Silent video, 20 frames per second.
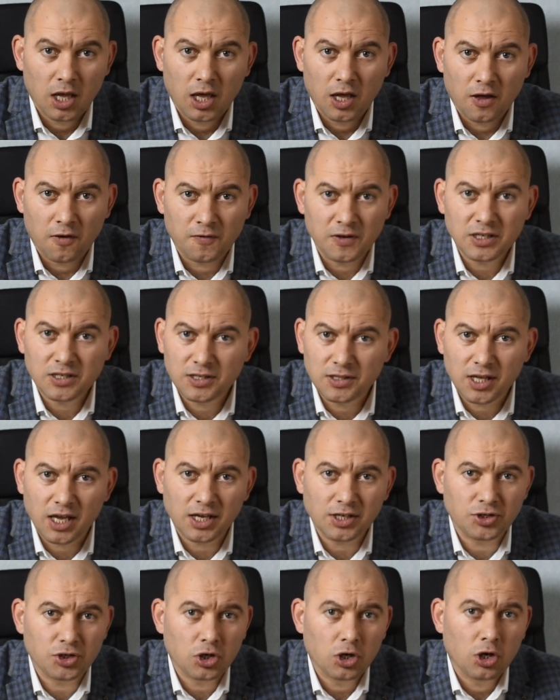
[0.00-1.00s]
This
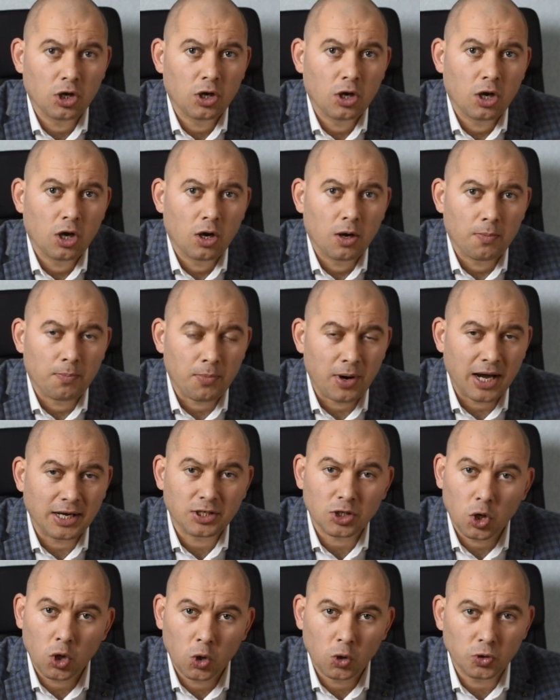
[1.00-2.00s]
stage
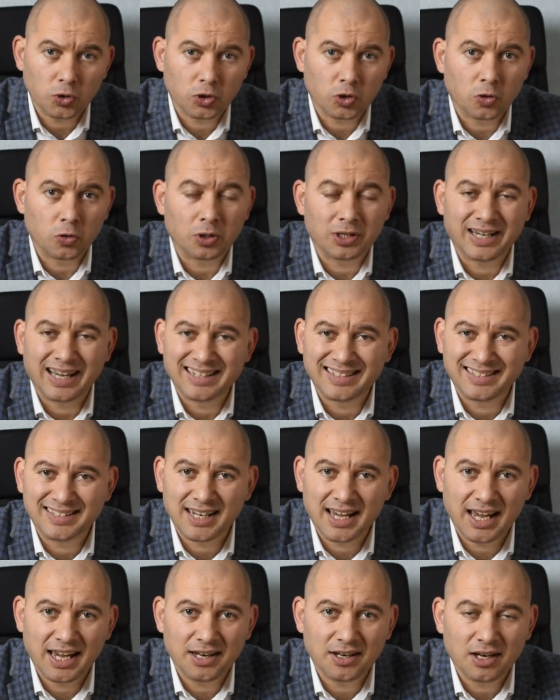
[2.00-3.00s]
might also
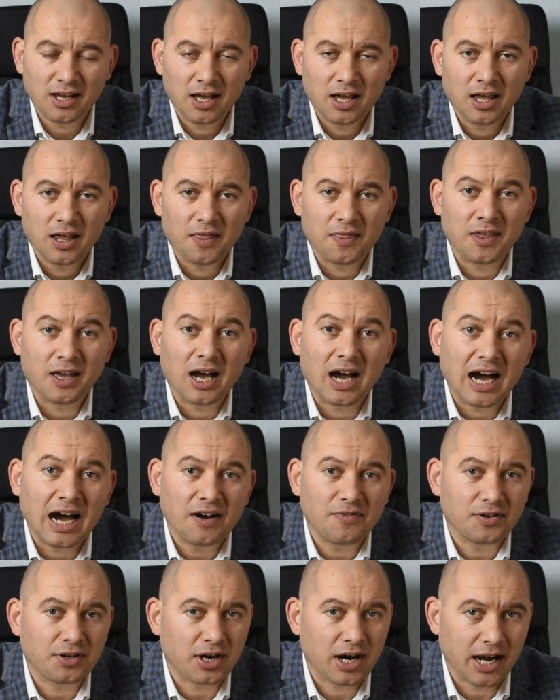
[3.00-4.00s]
contain the
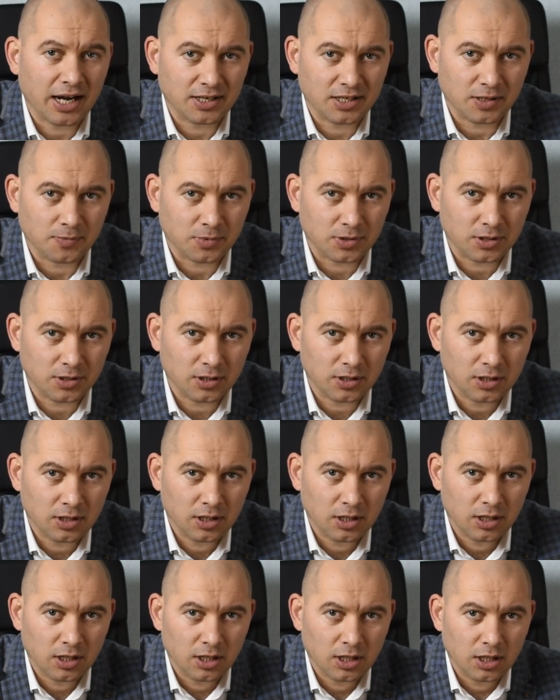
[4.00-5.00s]
other items
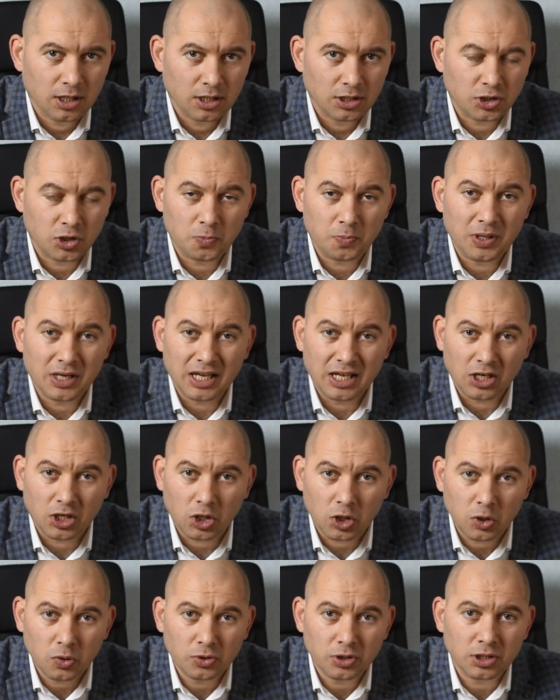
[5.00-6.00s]
to be
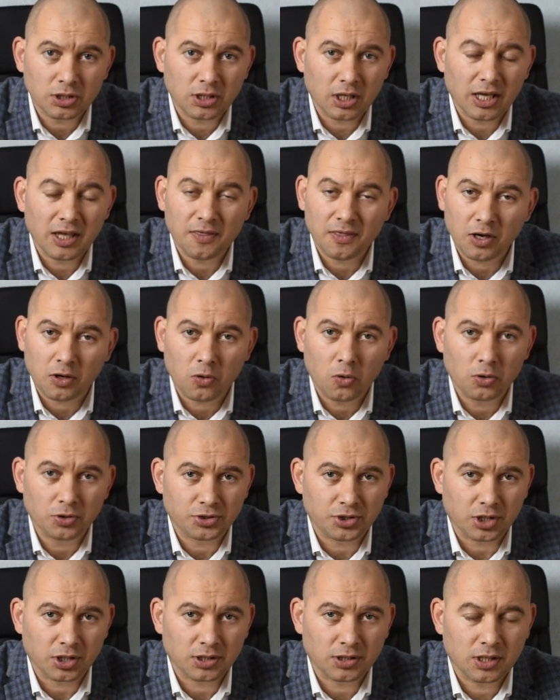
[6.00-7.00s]
included in the
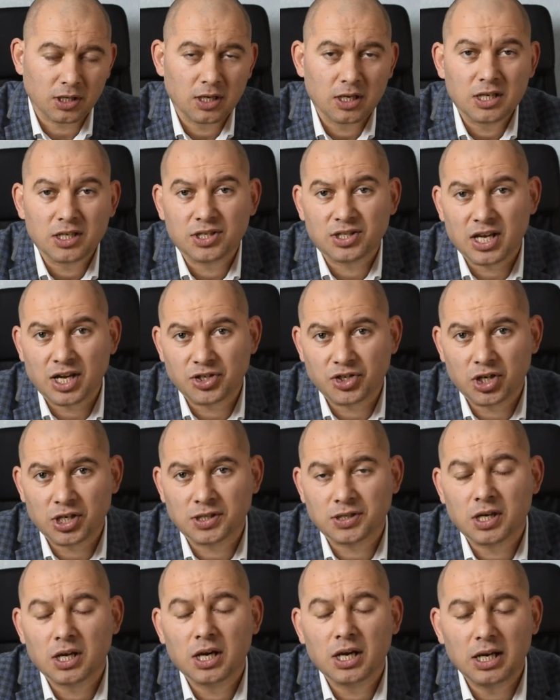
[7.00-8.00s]
contract, such
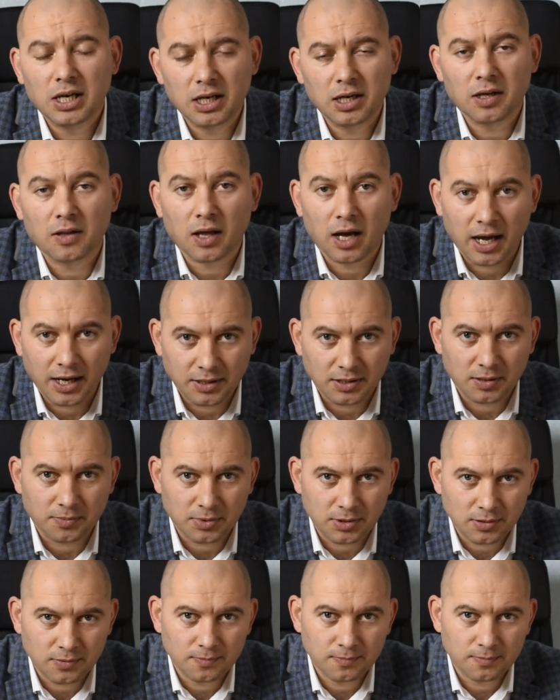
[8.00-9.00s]
as legal items.